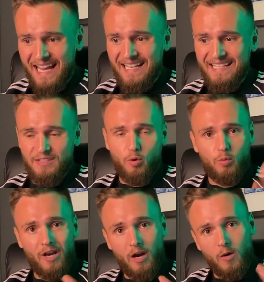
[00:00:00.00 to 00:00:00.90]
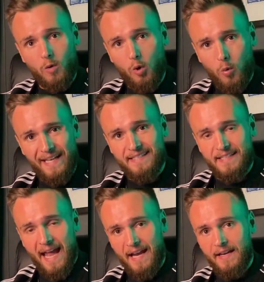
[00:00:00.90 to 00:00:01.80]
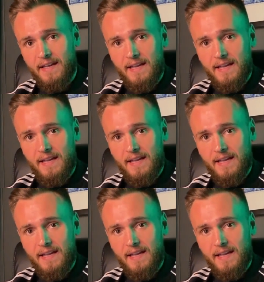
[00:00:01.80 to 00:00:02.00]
and it is called Quick Stack.